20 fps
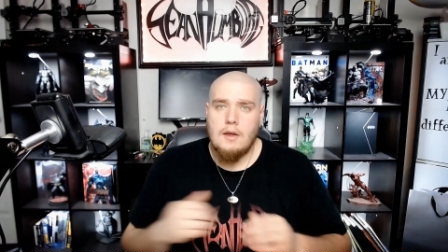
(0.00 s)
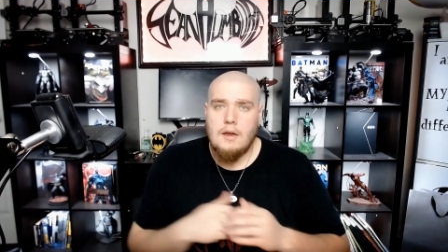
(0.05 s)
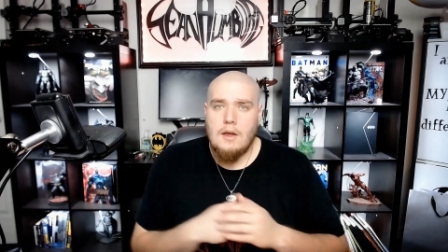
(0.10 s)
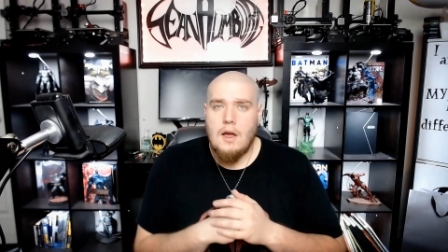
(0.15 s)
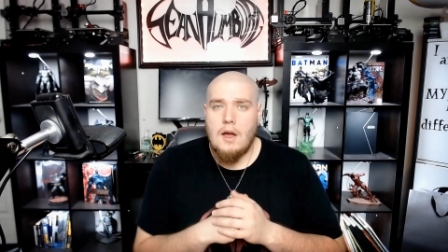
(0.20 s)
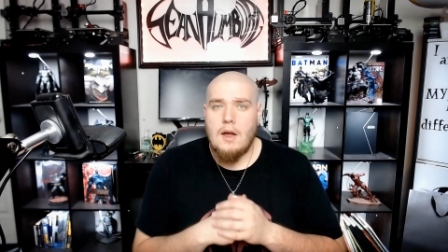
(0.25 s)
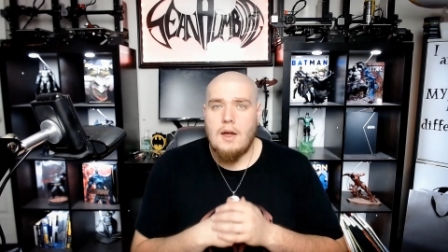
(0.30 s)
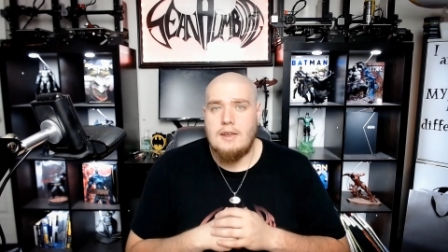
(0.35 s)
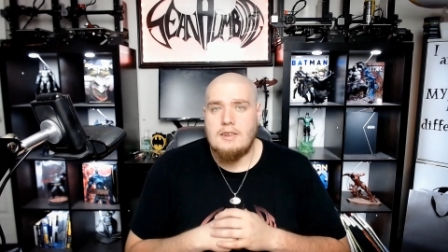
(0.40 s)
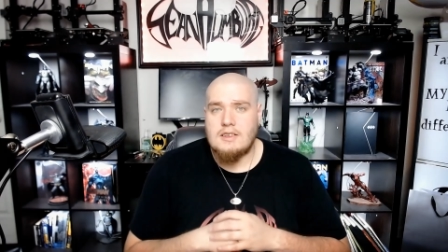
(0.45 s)

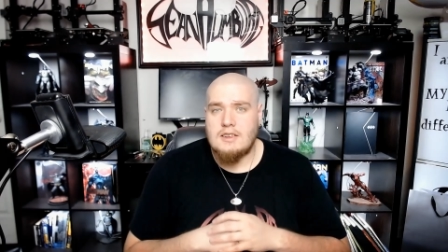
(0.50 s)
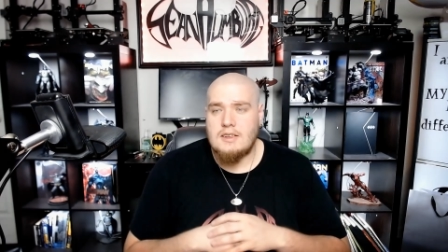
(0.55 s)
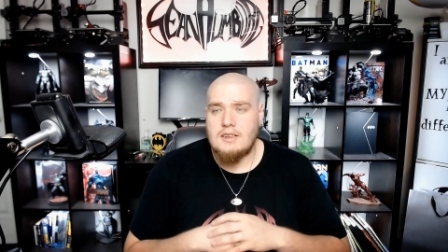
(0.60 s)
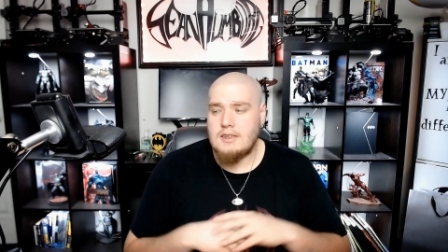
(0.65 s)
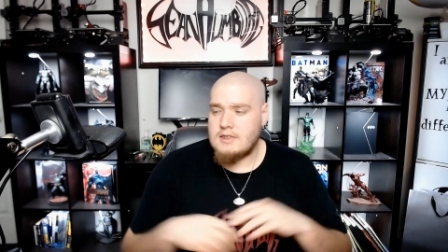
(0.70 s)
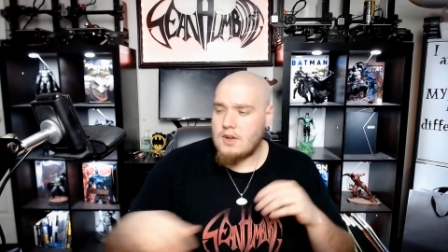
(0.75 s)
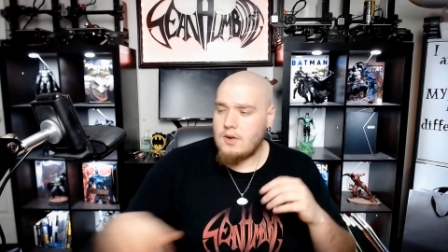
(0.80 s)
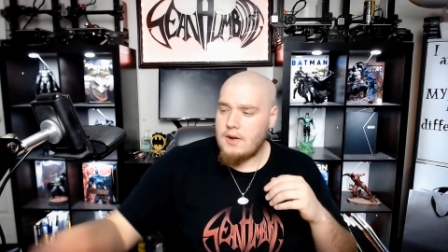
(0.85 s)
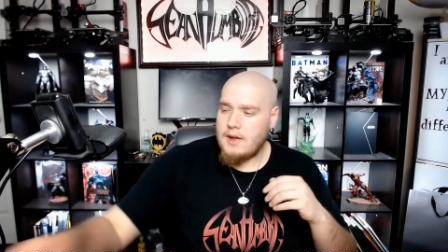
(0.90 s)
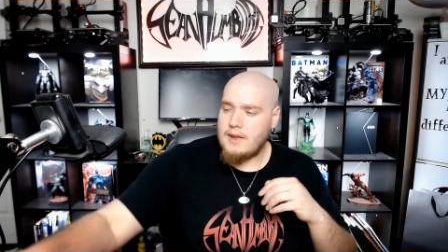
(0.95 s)
Okay, so
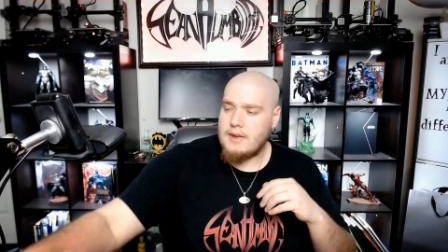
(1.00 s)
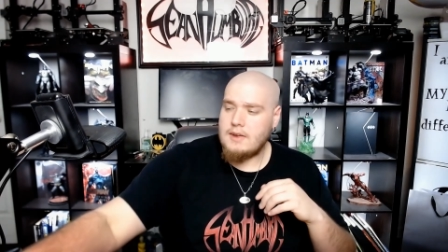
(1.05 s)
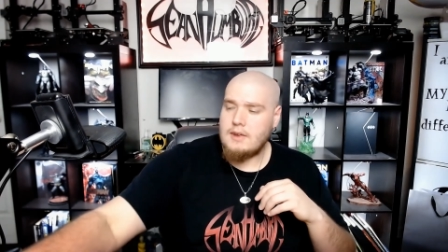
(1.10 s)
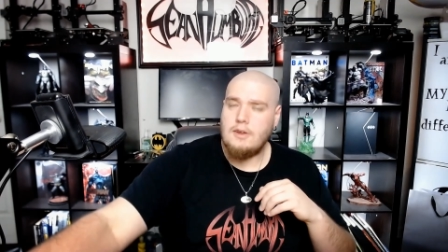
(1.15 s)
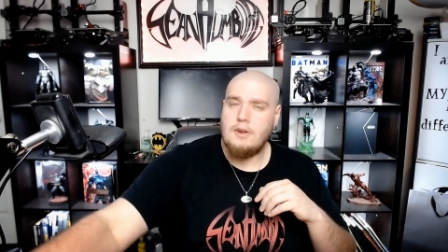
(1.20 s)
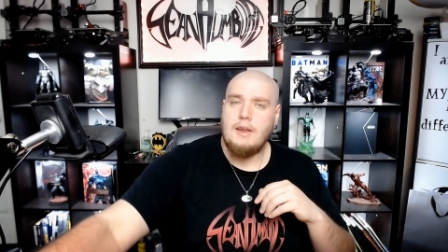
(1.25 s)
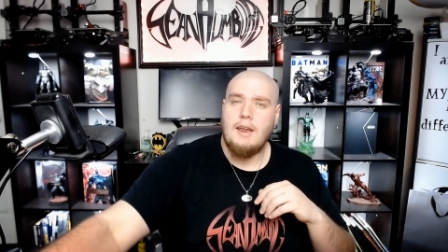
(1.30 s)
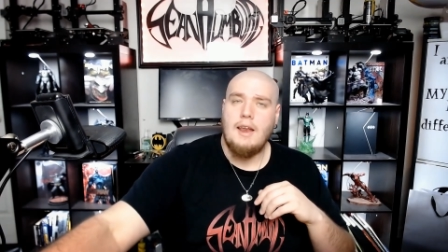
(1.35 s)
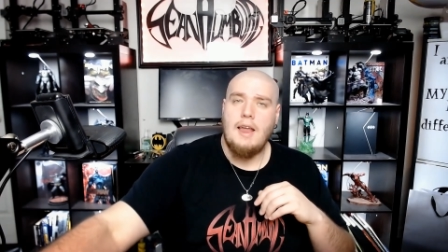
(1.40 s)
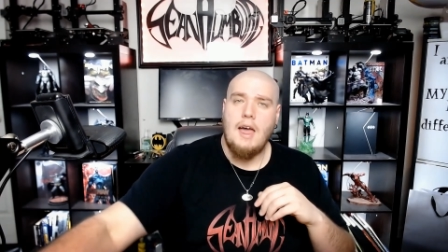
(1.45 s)
let's go ahead and
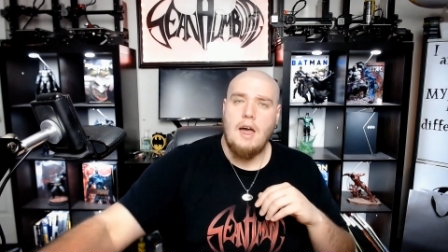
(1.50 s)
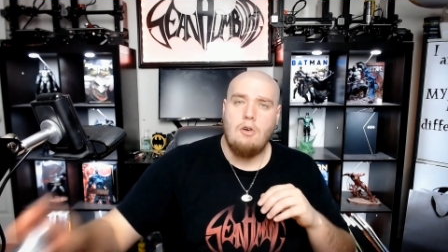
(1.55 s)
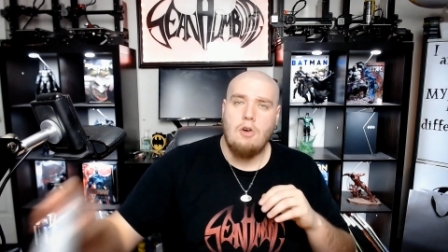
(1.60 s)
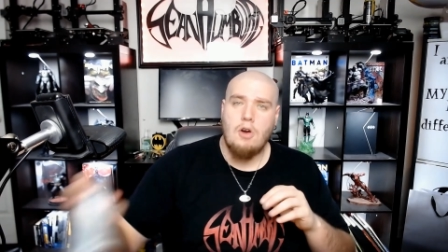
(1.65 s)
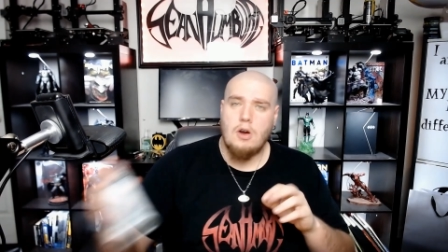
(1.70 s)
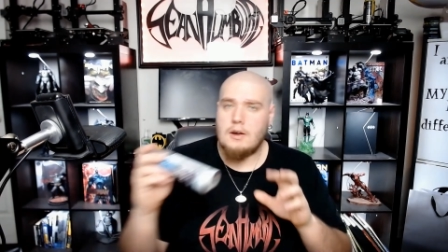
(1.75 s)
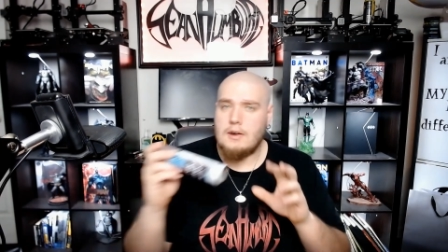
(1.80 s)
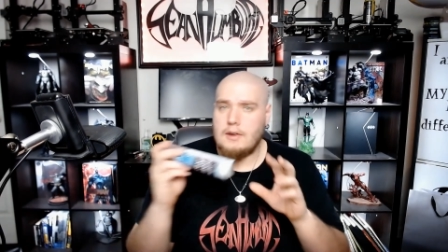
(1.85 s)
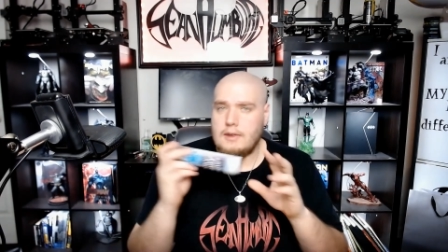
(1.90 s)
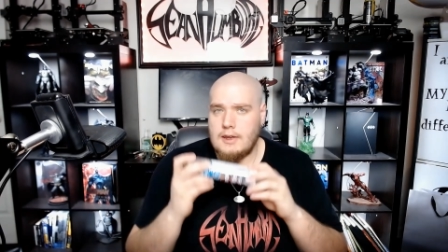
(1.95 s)
look at how
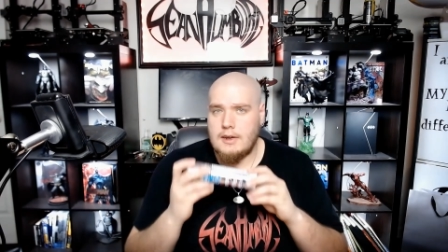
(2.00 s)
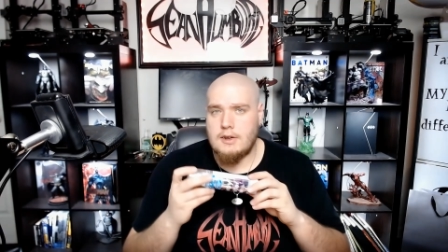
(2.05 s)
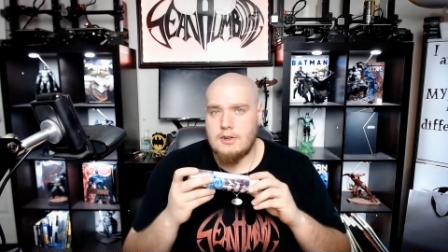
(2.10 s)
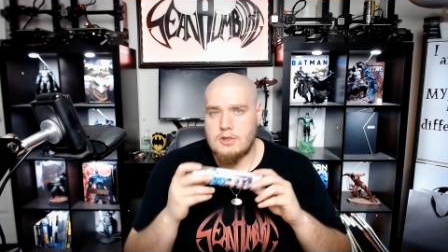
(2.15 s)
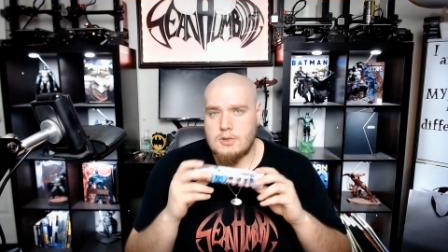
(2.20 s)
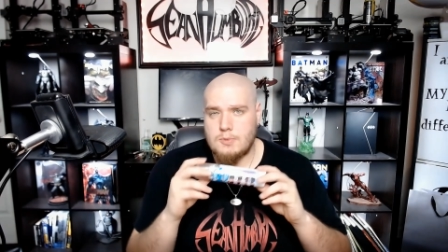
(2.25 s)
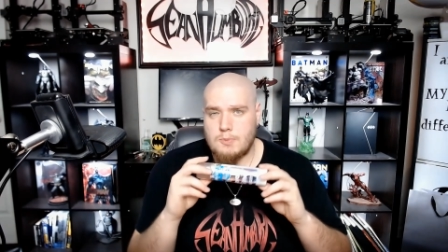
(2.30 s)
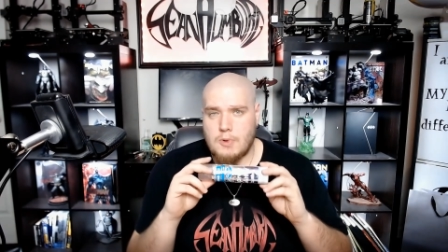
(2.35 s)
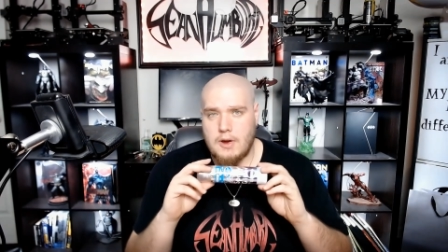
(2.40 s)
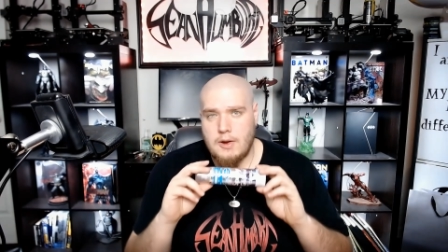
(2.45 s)
our glitter
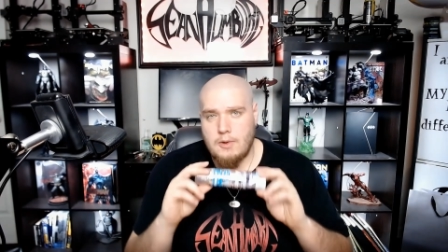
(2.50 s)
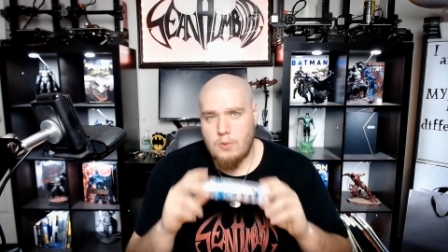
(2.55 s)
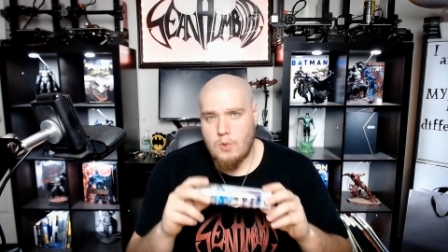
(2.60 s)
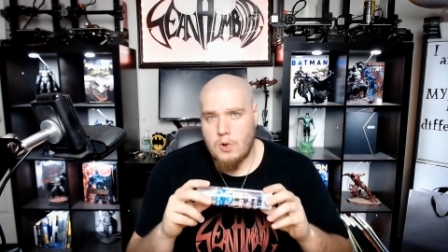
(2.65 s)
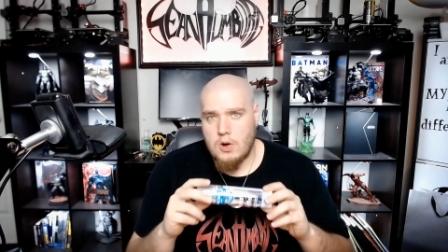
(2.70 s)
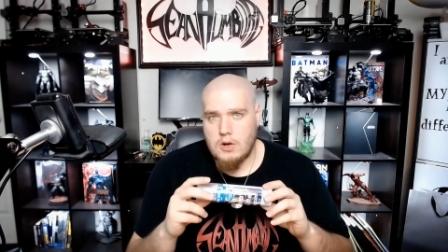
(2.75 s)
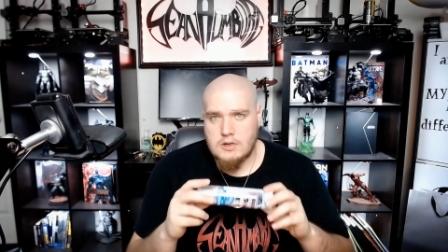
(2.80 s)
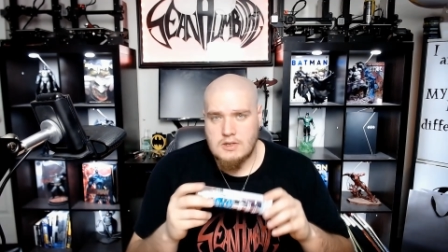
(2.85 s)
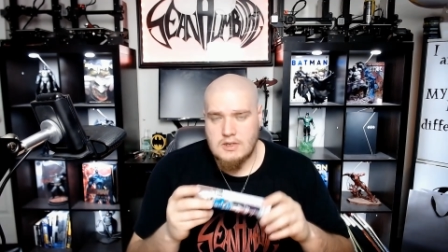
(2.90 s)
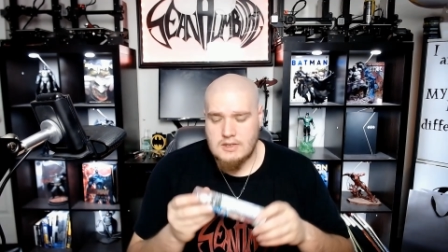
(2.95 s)
spray
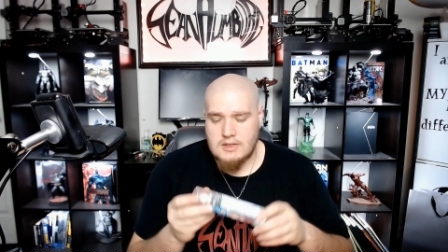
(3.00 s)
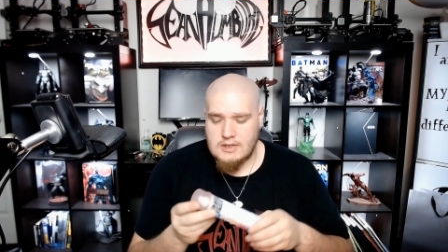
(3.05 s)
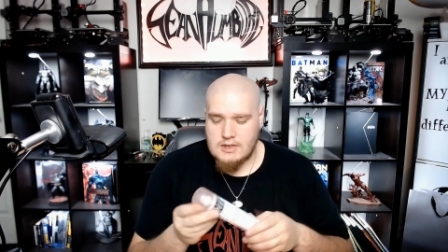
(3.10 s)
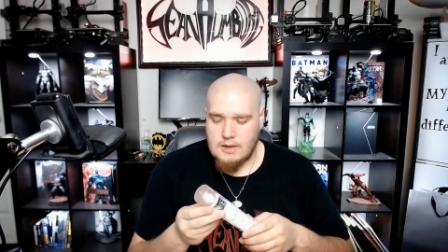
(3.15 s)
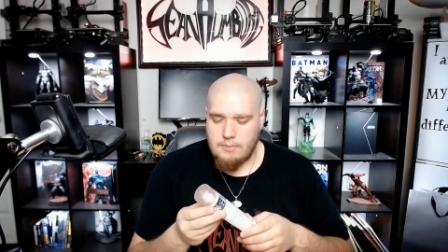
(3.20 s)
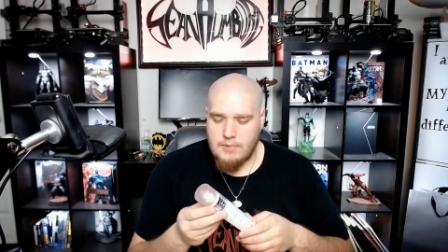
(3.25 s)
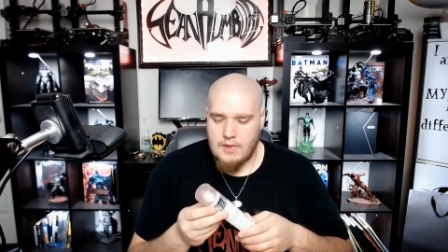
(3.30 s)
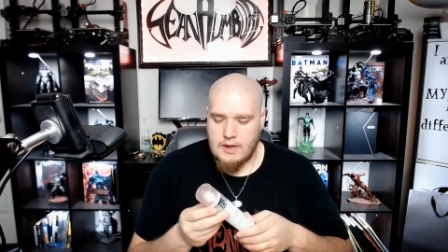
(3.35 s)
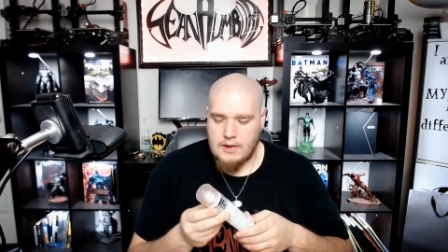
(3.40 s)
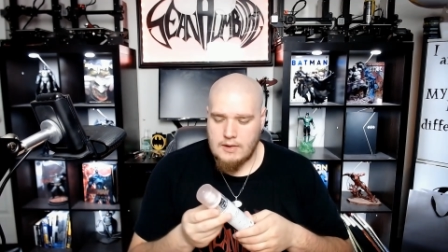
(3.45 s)
works on
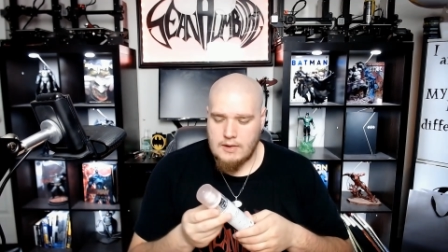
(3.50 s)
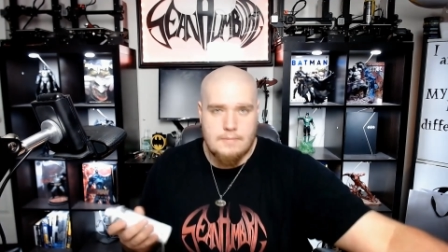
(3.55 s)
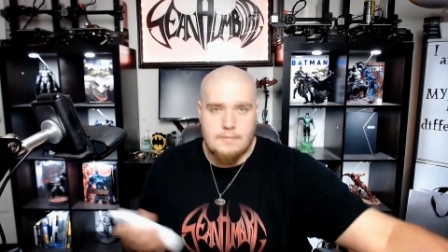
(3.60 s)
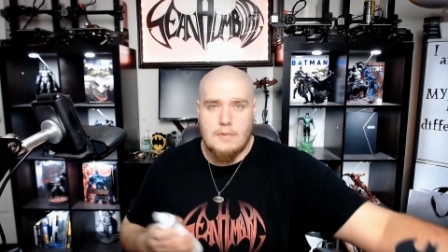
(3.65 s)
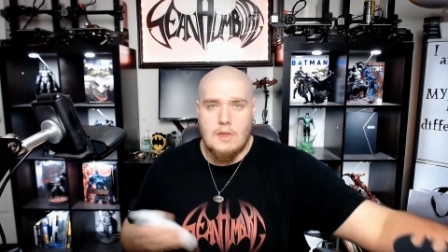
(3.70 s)
something.